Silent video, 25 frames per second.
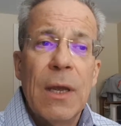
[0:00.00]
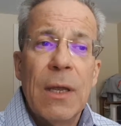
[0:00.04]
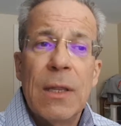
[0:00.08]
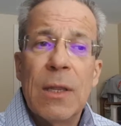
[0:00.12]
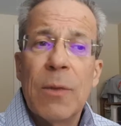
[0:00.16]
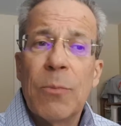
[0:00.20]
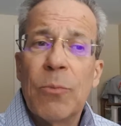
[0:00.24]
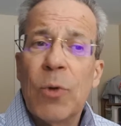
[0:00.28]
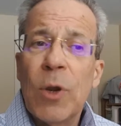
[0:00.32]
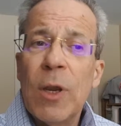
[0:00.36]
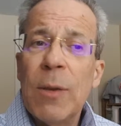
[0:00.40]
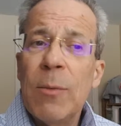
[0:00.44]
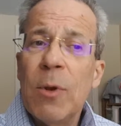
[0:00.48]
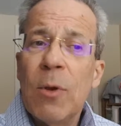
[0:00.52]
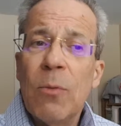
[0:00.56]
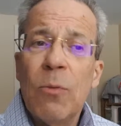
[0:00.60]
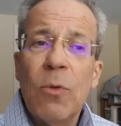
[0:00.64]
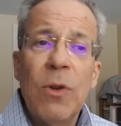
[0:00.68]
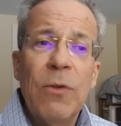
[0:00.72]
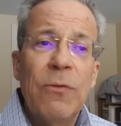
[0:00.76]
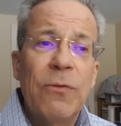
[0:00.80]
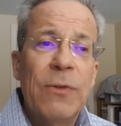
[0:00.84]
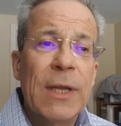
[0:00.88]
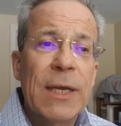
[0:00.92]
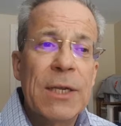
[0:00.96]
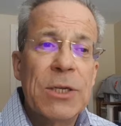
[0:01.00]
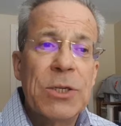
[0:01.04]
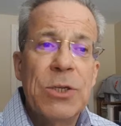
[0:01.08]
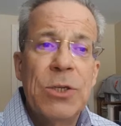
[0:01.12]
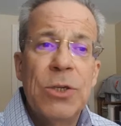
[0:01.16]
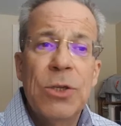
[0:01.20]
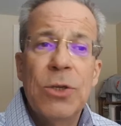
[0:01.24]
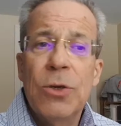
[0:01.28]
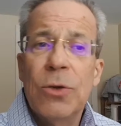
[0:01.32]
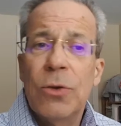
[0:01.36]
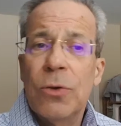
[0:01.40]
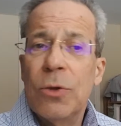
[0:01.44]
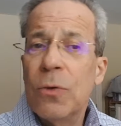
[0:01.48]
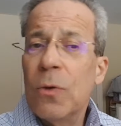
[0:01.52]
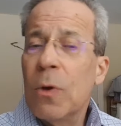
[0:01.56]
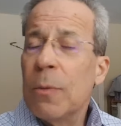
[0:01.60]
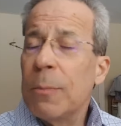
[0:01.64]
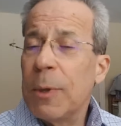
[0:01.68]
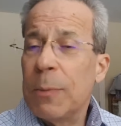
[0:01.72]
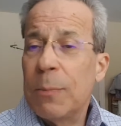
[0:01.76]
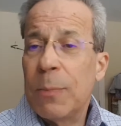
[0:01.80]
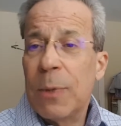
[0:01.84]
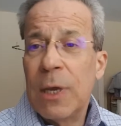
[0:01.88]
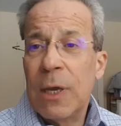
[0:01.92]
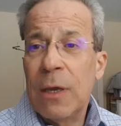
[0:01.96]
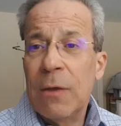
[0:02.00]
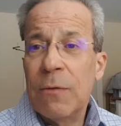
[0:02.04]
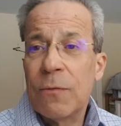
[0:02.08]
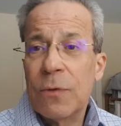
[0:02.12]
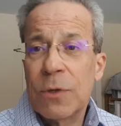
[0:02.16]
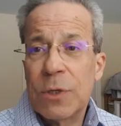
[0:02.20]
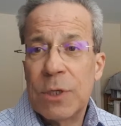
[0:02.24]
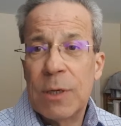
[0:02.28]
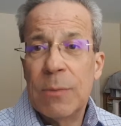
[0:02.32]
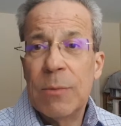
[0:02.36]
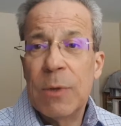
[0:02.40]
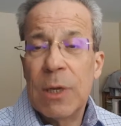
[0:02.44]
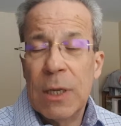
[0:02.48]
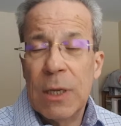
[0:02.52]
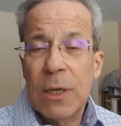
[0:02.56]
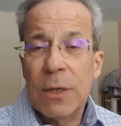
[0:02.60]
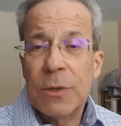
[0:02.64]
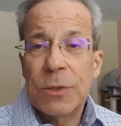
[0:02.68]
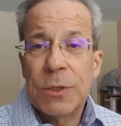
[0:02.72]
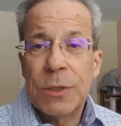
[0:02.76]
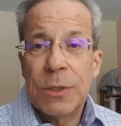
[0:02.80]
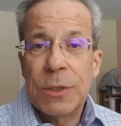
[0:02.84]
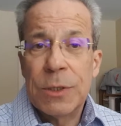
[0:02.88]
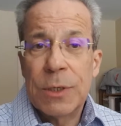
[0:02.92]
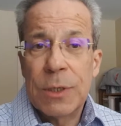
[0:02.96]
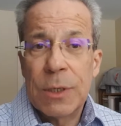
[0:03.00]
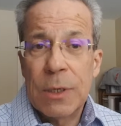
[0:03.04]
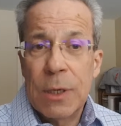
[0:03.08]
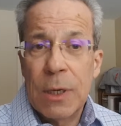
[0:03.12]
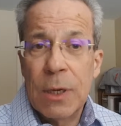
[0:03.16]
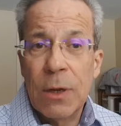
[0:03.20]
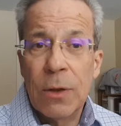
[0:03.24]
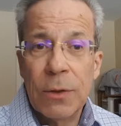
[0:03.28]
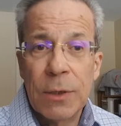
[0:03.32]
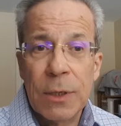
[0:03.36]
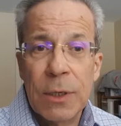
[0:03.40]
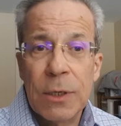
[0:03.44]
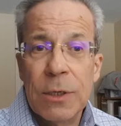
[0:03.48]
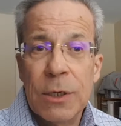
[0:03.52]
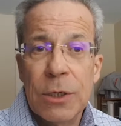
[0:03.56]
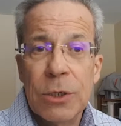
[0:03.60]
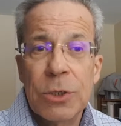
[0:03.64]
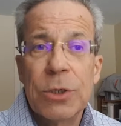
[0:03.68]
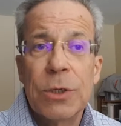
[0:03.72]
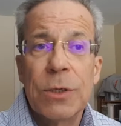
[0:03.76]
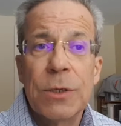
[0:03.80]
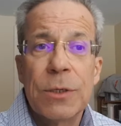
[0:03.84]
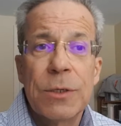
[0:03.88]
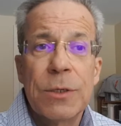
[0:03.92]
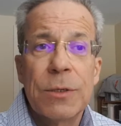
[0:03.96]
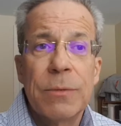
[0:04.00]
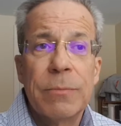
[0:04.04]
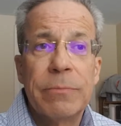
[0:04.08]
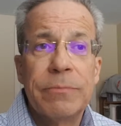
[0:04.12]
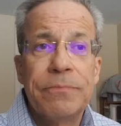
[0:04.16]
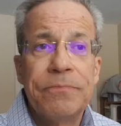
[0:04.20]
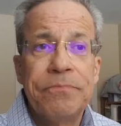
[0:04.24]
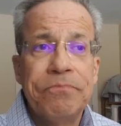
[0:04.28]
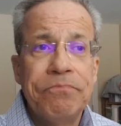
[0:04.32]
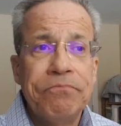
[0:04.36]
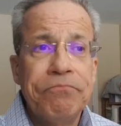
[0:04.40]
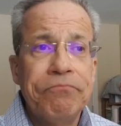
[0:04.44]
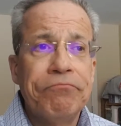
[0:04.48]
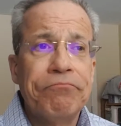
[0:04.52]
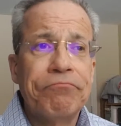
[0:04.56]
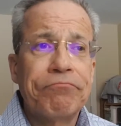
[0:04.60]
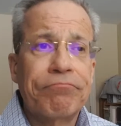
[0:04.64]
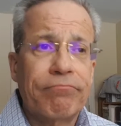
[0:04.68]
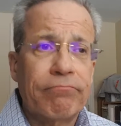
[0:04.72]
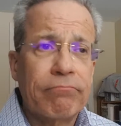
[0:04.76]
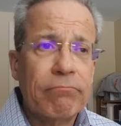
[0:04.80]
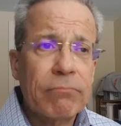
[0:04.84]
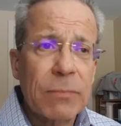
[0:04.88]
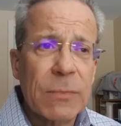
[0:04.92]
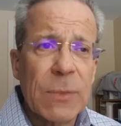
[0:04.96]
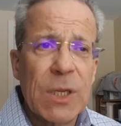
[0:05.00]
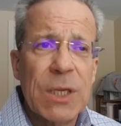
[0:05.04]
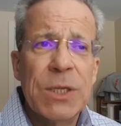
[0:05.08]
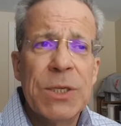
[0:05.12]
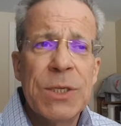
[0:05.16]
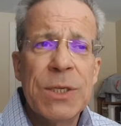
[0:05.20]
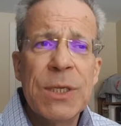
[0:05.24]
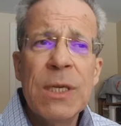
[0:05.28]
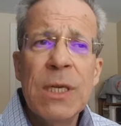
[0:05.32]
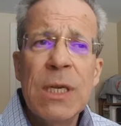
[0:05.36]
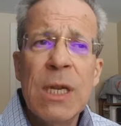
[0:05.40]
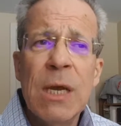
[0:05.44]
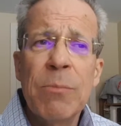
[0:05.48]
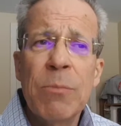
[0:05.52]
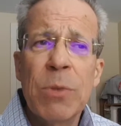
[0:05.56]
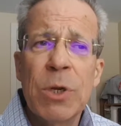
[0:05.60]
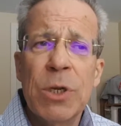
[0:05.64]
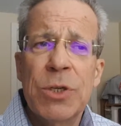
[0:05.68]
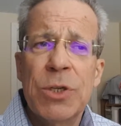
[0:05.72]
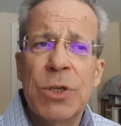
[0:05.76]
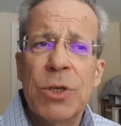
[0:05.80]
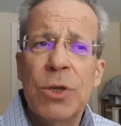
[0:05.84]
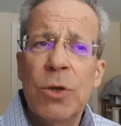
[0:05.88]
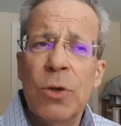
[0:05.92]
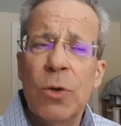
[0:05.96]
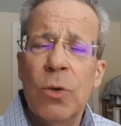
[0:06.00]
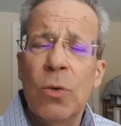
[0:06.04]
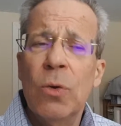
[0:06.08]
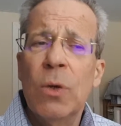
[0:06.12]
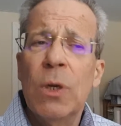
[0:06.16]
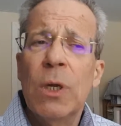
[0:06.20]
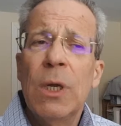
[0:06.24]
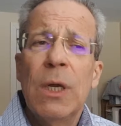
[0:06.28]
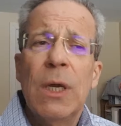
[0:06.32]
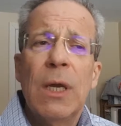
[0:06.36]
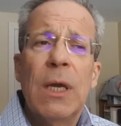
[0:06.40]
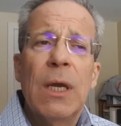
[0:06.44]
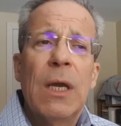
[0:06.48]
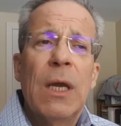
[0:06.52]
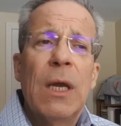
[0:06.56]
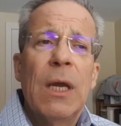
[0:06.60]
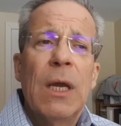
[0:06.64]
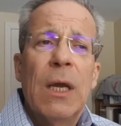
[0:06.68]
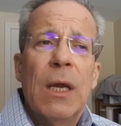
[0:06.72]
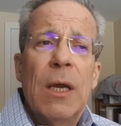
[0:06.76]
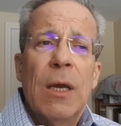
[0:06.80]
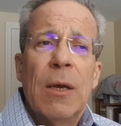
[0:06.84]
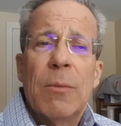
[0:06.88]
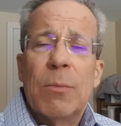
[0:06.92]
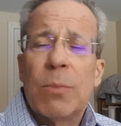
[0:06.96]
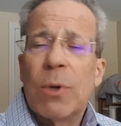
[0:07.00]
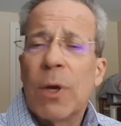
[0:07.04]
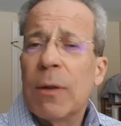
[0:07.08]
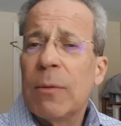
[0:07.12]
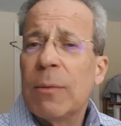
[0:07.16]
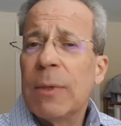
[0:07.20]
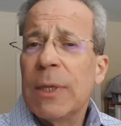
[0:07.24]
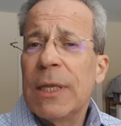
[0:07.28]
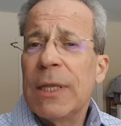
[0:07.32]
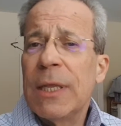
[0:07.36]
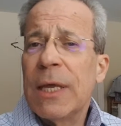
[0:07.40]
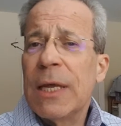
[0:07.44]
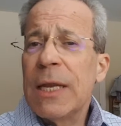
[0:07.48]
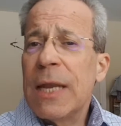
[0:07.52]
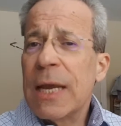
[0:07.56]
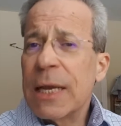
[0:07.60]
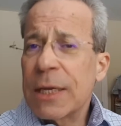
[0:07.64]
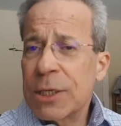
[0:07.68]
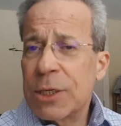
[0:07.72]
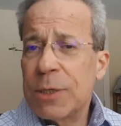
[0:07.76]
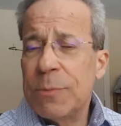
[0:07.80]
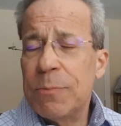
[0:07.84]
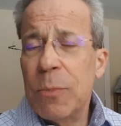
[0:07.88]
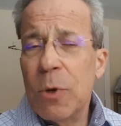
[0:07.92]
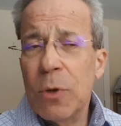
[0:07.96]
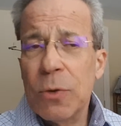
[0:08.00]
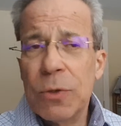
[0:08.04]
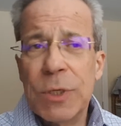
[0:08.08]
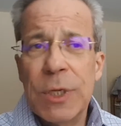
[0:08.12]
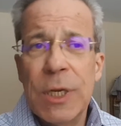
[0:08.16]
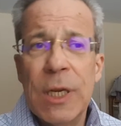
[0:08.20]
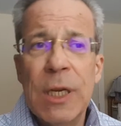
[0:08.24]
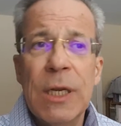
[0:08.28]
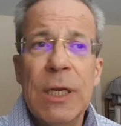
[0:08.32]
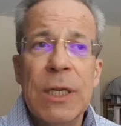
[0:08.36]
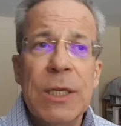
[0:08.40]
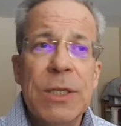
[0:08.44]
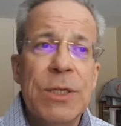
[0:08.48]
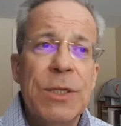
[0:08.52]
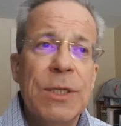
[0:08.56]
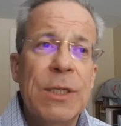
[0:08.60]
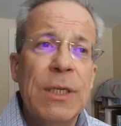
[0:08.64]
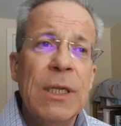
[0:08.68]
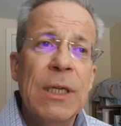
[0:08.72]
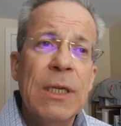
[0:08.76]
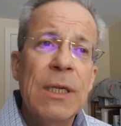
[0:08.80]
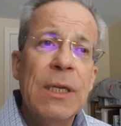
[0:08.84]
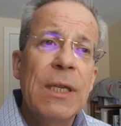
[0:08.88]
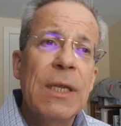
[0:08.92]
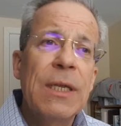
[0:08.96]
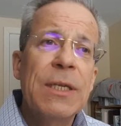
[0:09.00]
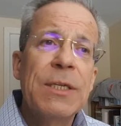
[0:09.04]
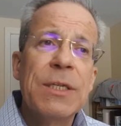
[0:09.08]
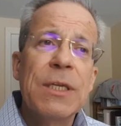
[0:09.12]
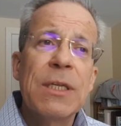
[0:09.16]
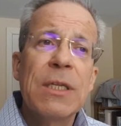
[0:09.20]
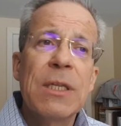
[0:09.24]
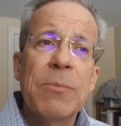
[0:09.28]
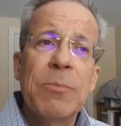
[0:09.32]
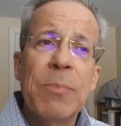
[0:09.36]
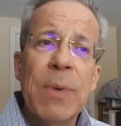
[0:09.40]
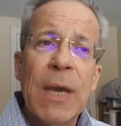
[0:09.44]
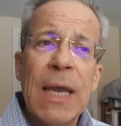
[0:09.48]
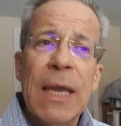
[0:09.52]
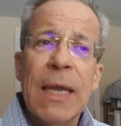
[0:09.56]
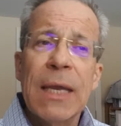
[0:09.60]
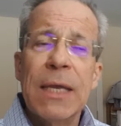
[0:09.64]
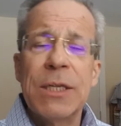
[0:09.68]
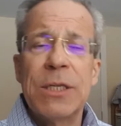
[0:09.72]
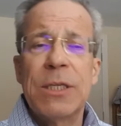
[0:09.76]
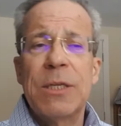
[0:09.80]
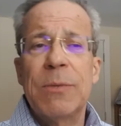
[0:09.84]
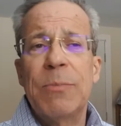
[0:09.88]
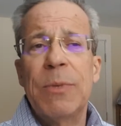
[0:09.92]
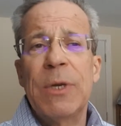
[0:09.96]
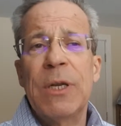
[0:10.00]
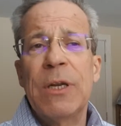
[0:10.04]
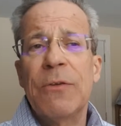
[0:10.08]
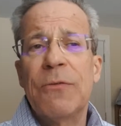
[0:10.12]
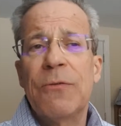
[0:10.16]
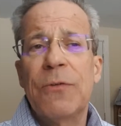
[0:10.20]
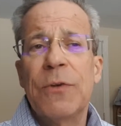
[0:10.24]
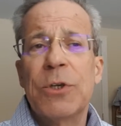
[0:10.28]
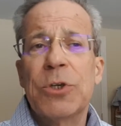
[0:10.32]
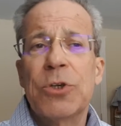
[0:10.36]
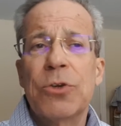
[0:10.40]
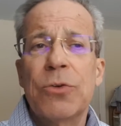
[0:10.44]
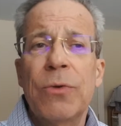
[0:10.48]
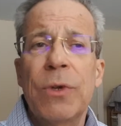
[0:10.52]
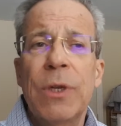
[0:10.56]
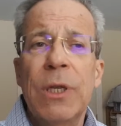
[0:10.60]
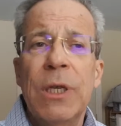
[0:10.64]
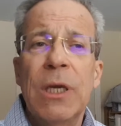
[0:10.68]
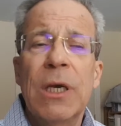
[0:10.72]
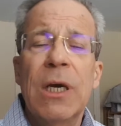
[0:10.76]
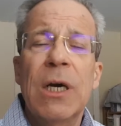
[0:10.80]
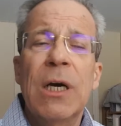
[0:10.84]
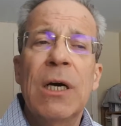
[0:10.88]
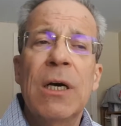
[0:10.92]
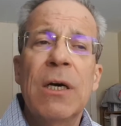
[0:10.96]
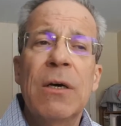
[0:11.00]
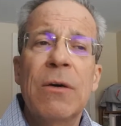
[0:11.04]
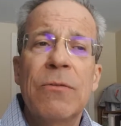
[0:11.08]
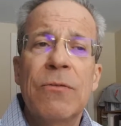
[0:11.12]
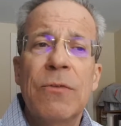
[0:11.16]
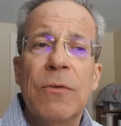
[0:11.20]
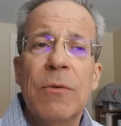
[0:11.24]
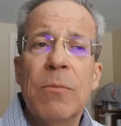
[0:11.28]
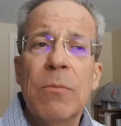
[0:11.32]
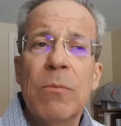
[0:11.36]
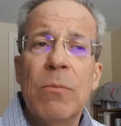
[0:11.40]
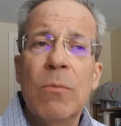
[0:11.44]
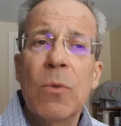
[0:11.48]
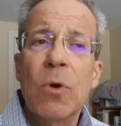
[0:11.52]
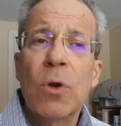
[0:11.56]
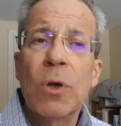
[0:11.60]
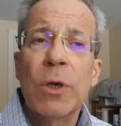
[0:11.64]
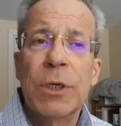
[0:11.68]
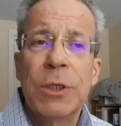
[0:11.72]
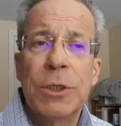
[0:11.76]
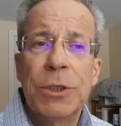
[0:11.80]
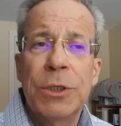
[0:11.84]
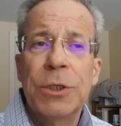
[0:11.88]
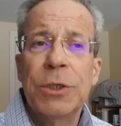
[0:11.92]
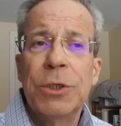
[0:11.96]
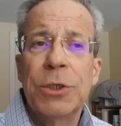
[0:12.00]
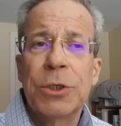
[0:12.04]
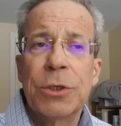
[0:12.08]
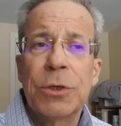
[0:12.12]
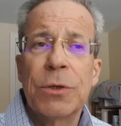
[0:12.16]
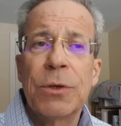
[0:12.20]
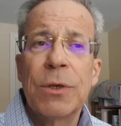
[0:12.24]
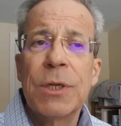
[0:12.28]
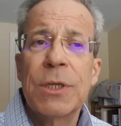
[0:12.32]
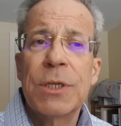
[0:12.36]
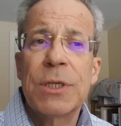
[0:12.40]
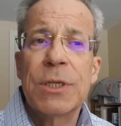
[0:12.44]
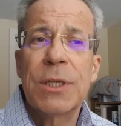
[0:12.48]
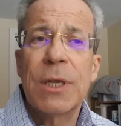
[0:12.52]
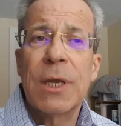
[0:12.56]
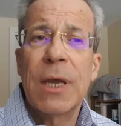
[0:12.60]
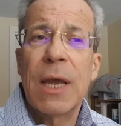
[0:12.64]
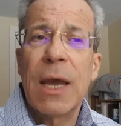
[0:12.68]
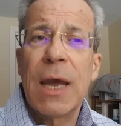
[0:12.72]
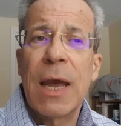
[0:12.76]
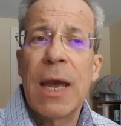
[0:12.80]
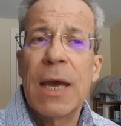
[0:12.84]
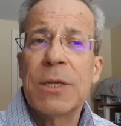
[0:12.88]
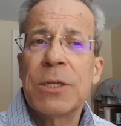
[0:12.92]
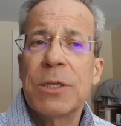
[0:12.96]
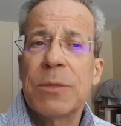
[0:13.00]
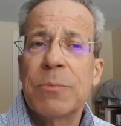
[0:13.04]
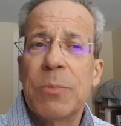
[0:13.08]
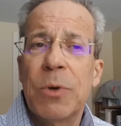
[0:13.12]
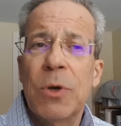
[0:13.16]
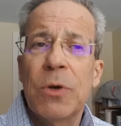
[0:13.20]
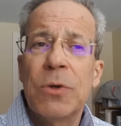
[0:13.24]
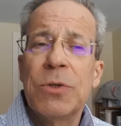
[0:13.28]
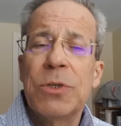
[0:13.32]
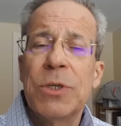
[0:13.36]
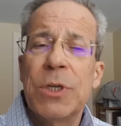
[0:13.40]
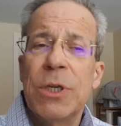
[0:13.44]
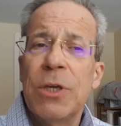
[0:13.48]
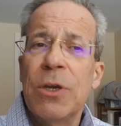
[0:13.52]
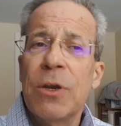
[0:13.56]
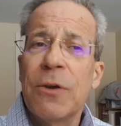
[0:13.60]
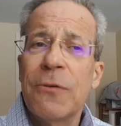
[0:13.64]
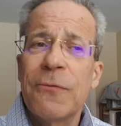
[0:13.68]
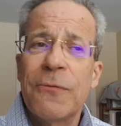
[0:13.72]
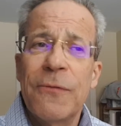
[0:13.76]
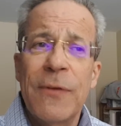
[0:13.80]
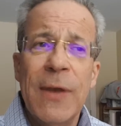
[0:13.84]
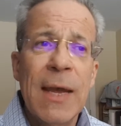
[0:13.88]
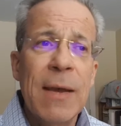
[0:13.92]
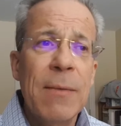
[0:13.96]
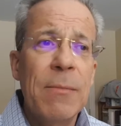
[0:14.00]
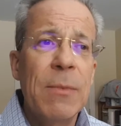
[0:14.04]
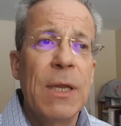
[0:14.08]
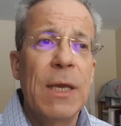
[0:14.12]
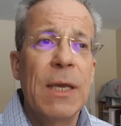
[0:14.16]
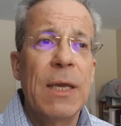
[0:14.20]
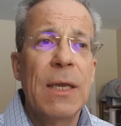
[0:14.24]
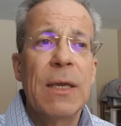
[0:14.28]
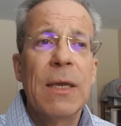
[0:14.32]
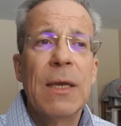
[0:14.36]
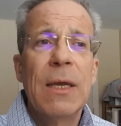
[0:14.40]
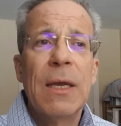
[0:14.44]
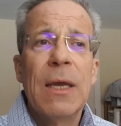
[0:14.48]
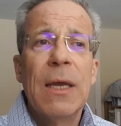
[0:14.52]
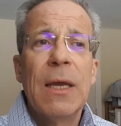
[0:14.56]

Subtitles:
The premium reflects you. You won't be paying for somebody else's health conditions. Sin number 2, probably the next most heinous sin, is that the bank is the beneficiary of mortgage insurance as opposed to your family.